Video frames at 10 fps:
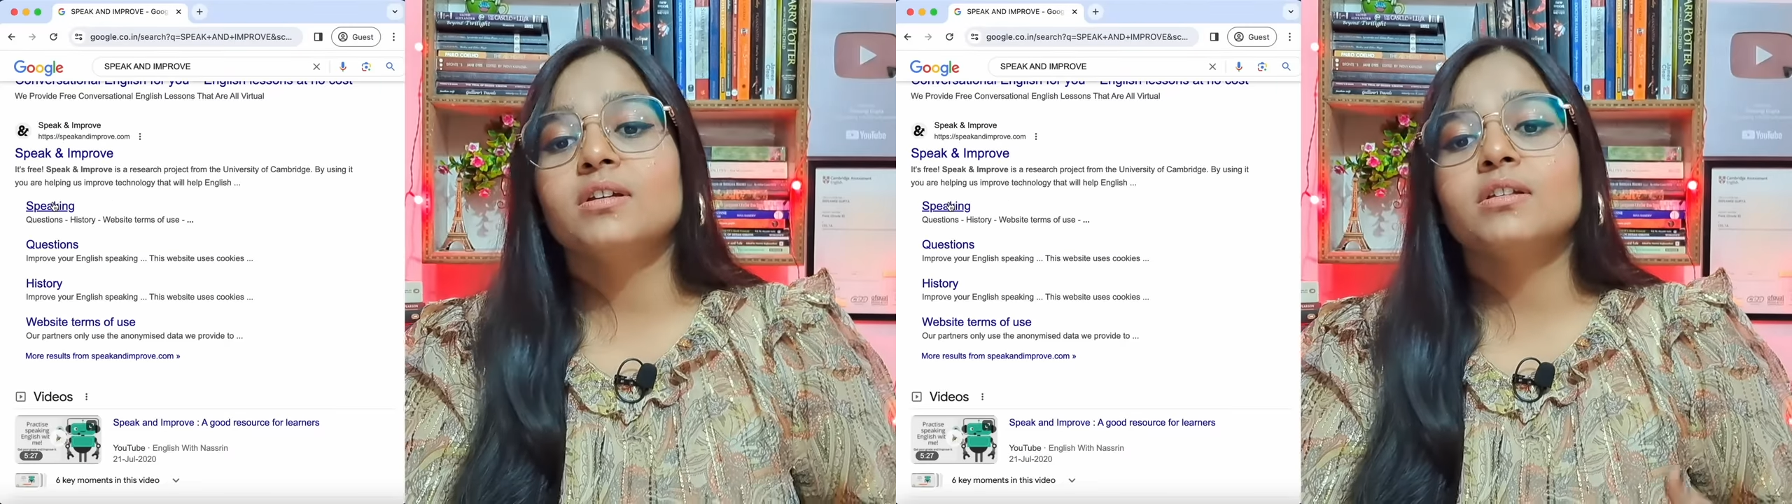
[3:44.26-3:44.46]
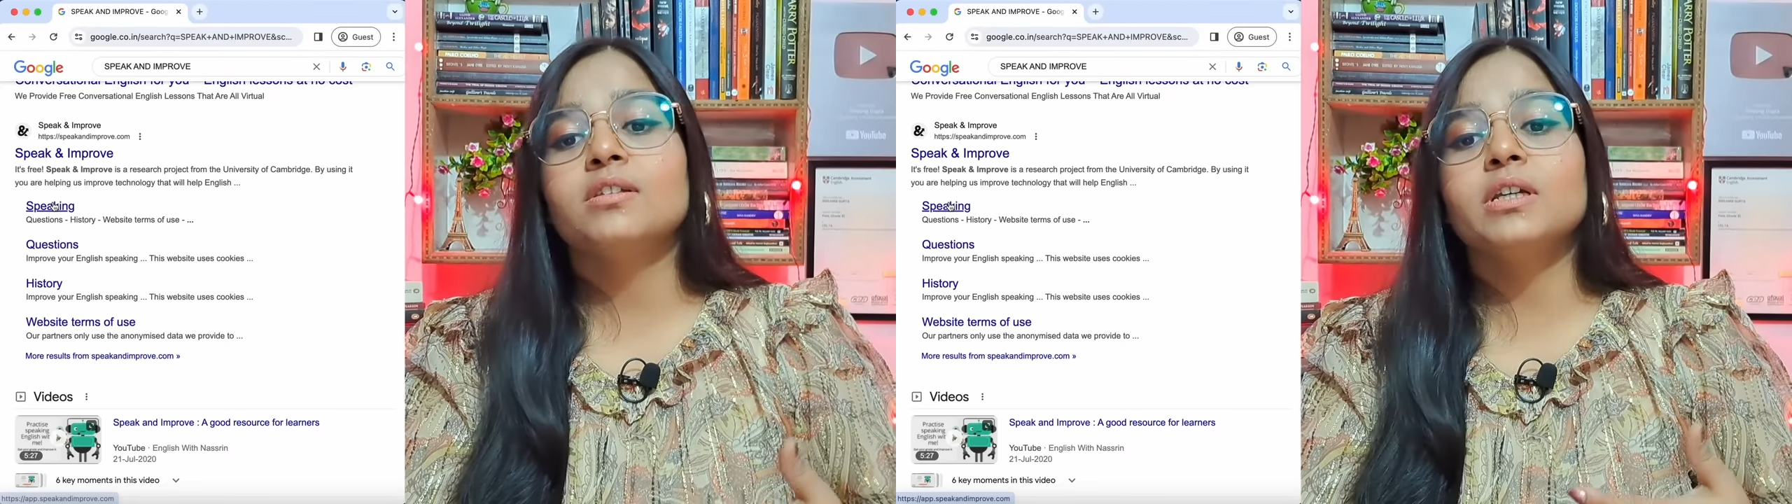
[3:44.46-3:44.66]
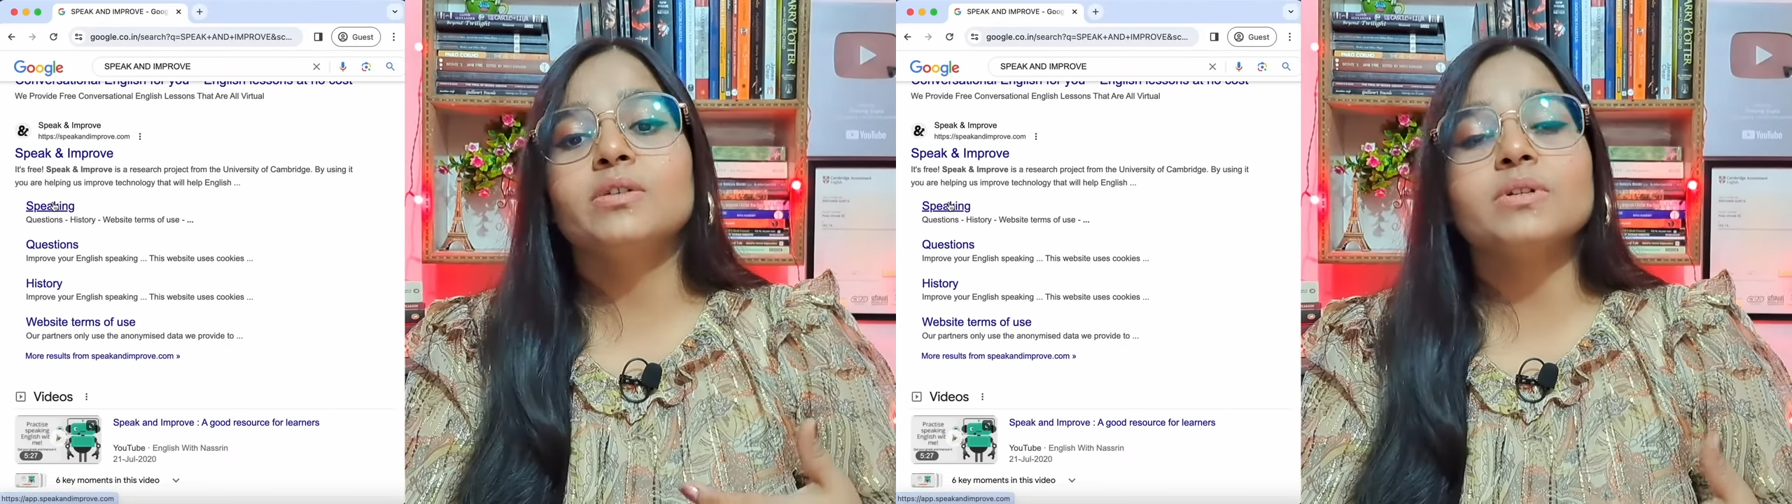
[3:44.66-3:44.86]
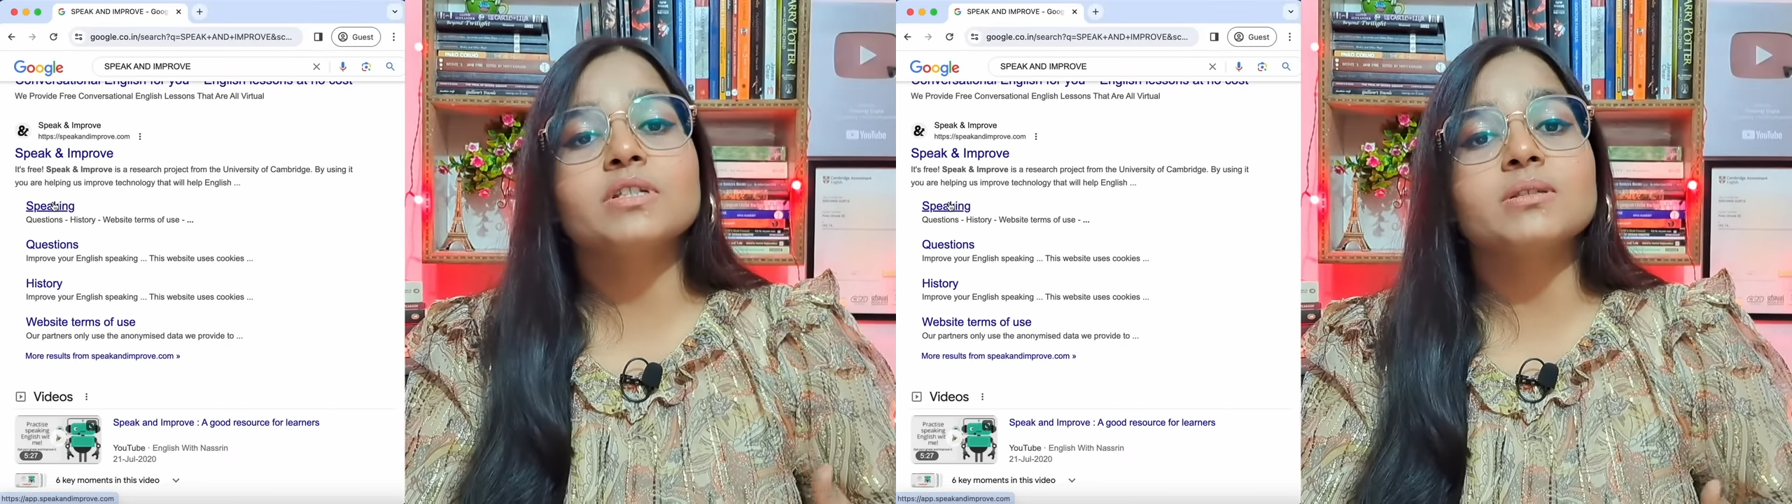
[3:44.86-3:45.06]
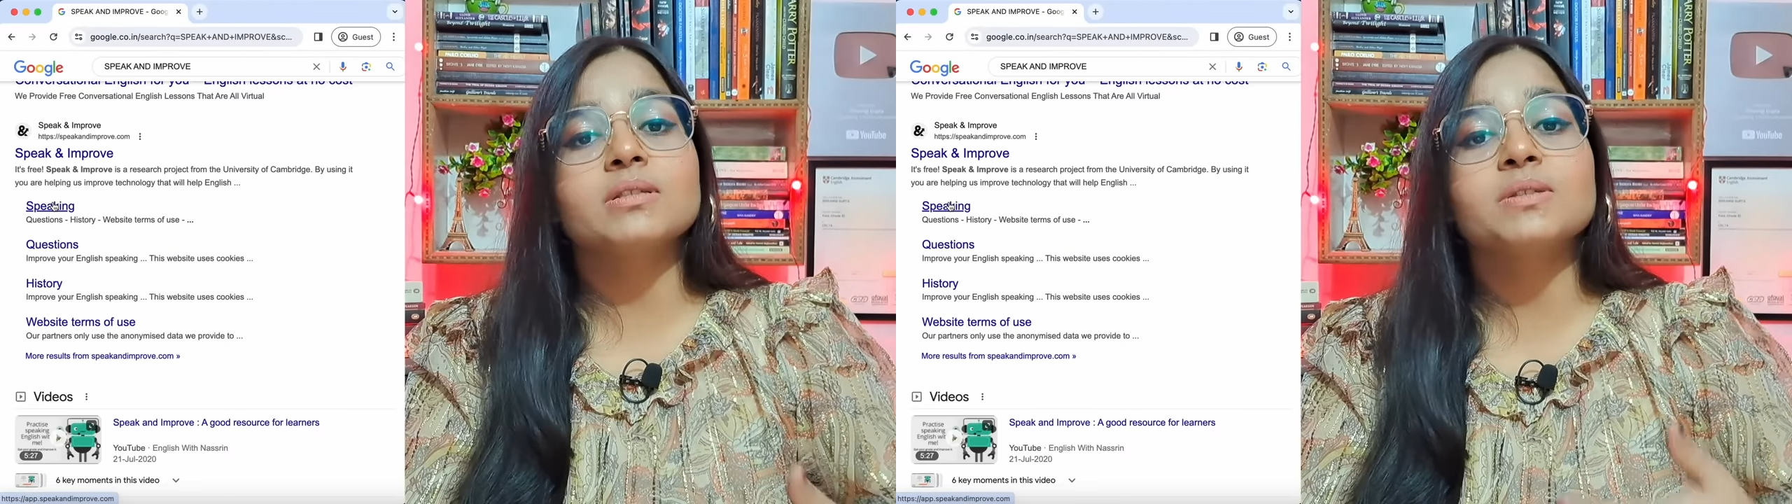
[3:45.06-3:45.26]
There
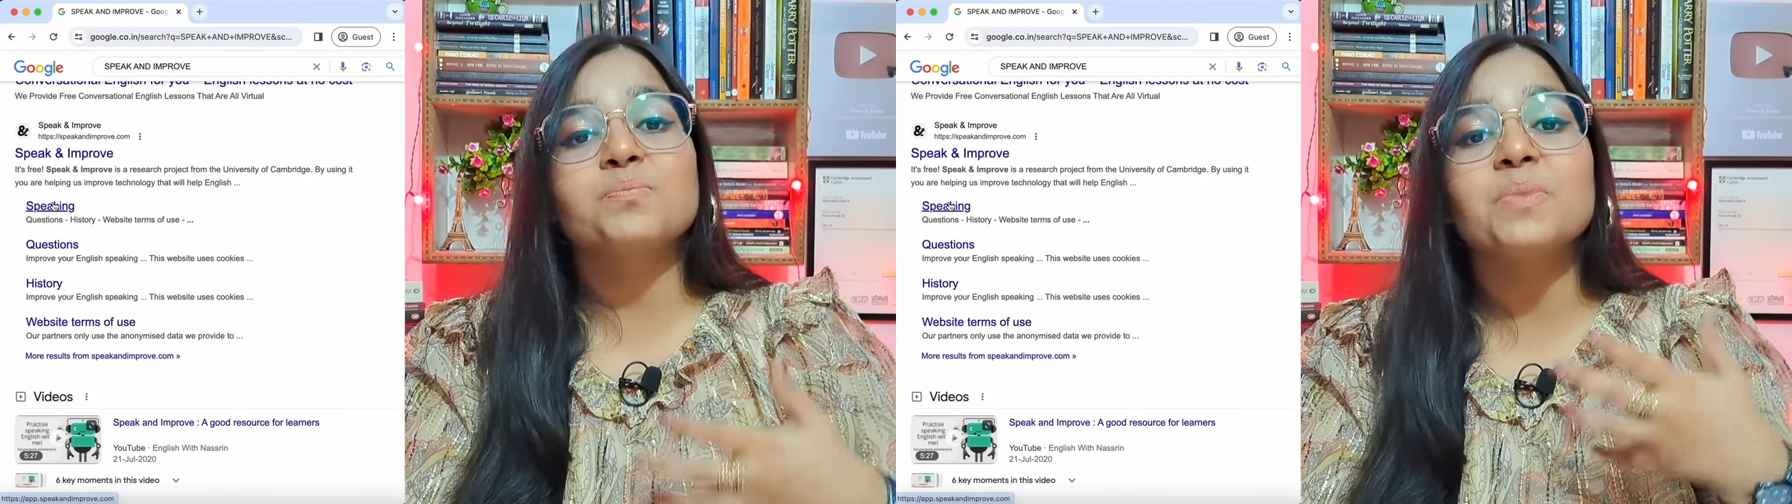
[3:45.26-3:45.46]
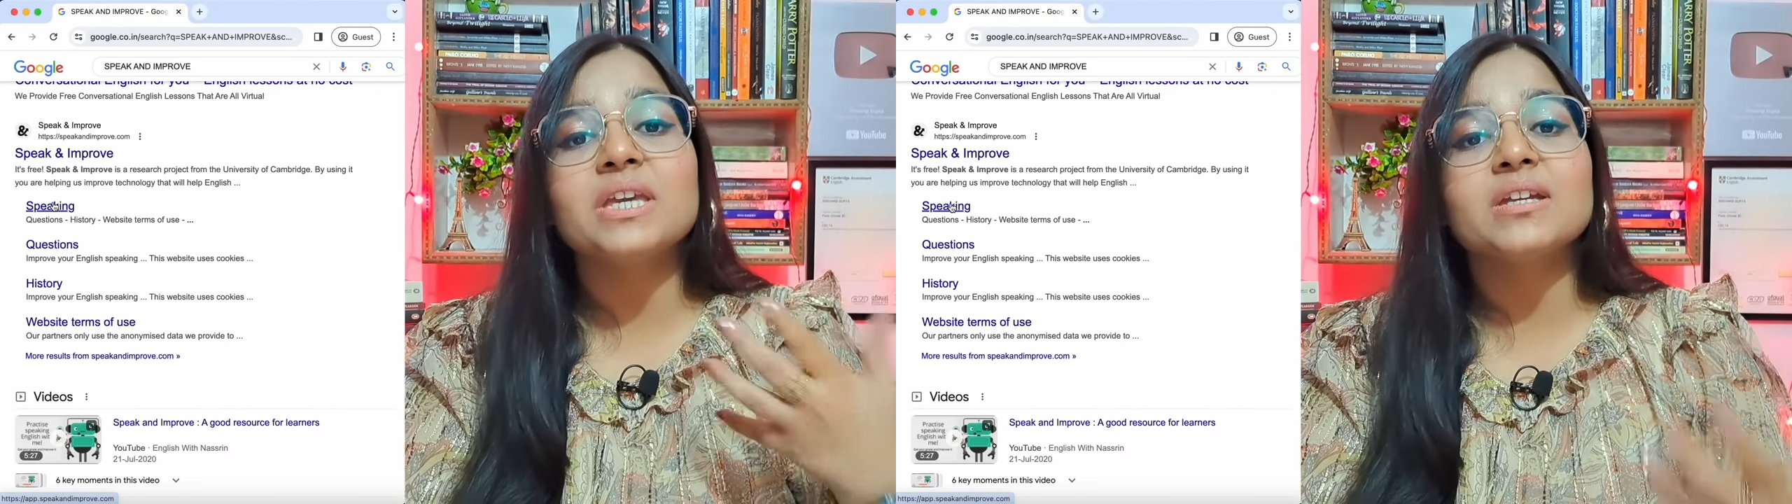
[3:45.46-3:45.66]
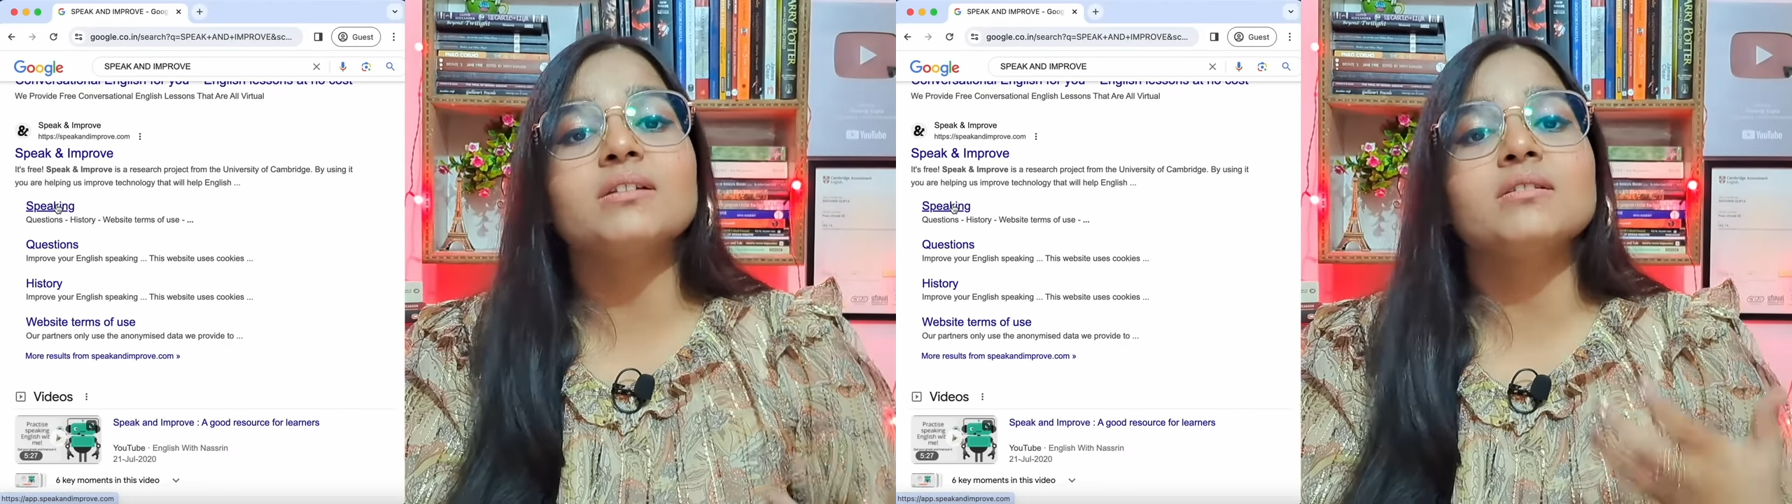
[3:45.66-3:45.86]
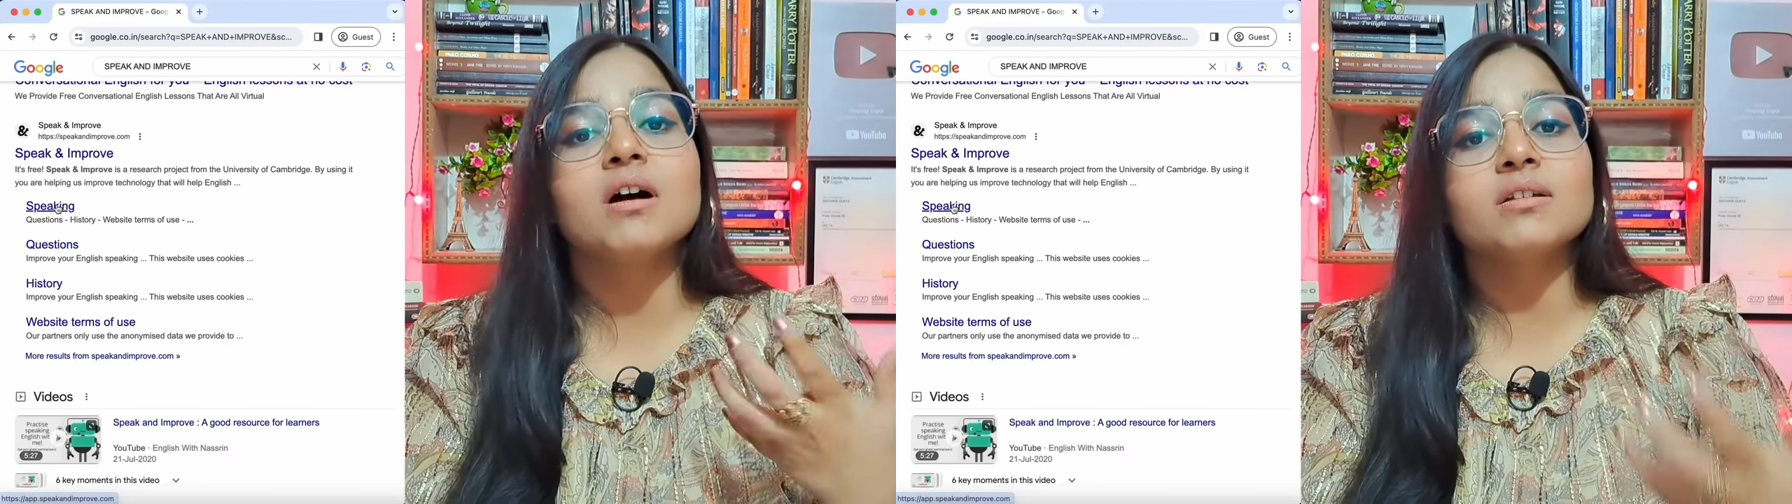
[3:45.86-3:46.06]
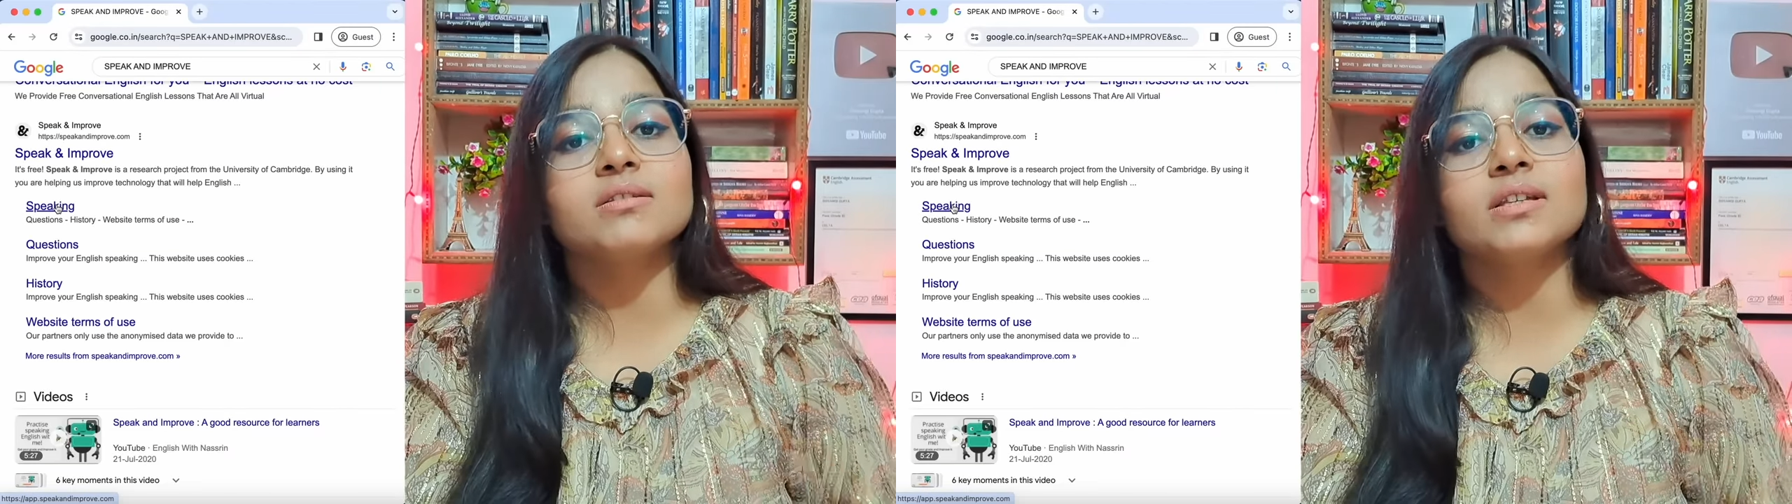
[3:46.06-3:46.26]
is speaking
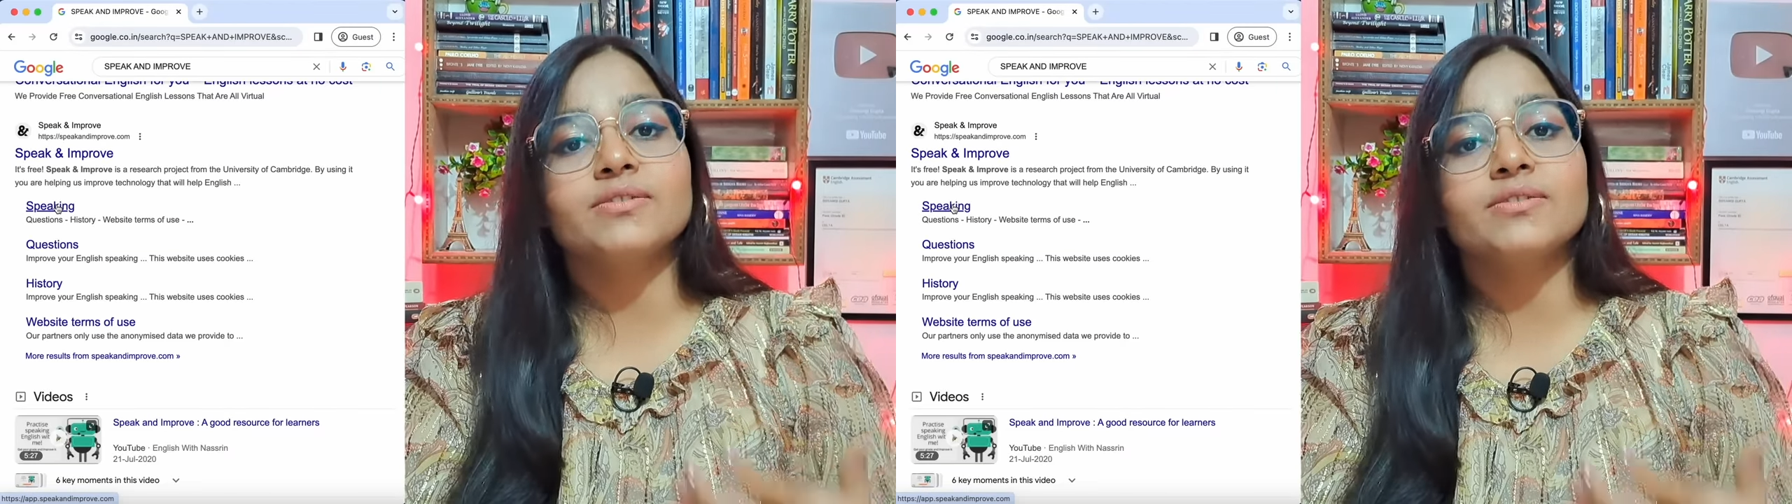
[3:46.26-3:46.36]
task